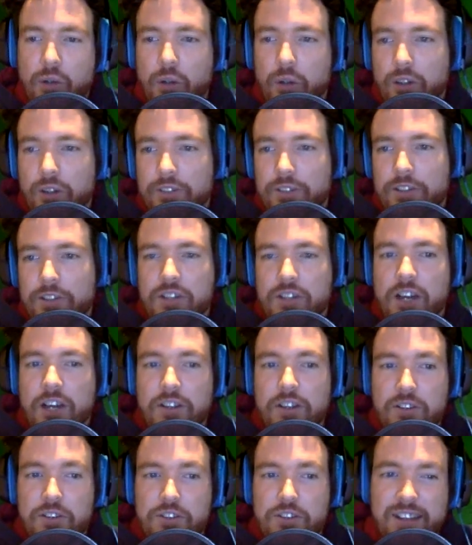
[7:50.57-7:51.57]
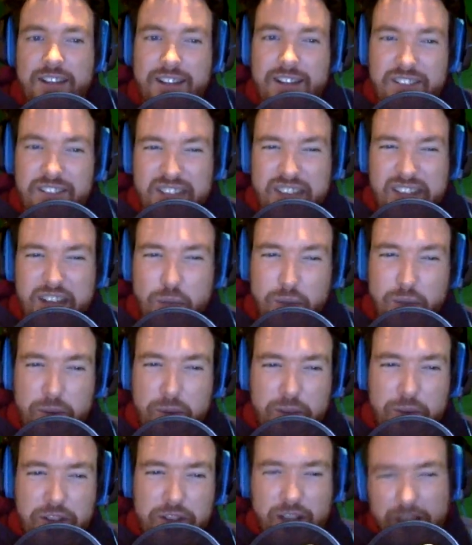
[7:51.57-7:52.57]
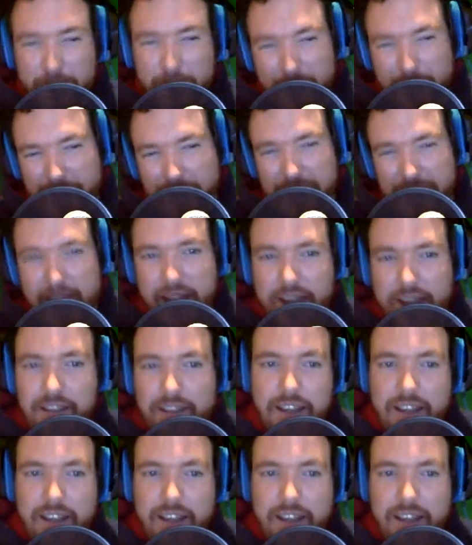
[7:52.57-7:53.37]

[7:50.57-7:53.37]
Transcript: or if there's other settings, and we will talk about that.